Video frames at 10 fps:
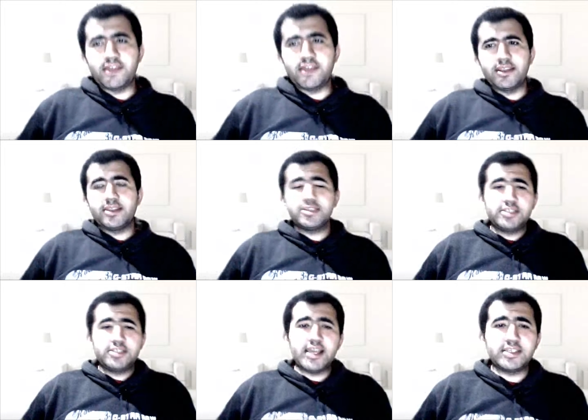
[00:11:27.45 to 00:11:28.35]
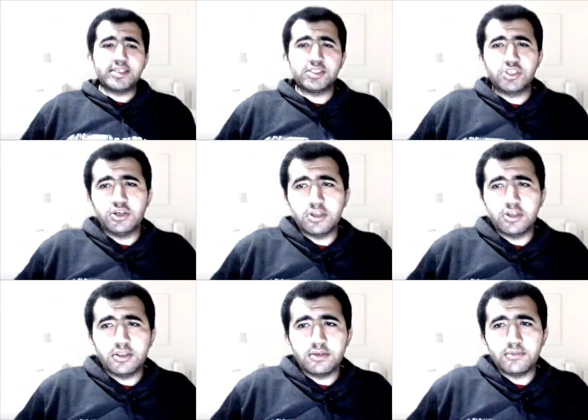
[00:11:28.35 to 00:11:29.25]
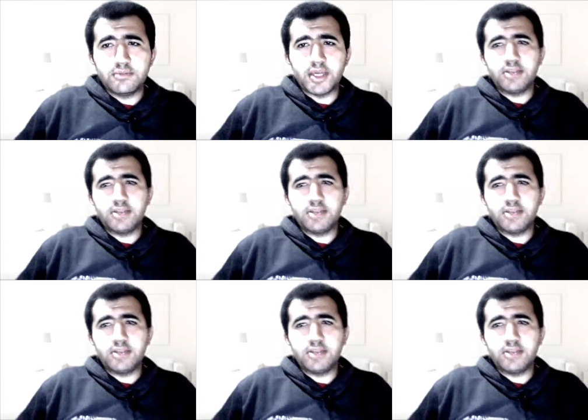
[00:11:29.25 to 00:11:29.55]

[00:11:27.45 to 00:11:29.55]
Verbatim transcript: This is yes, it's good, but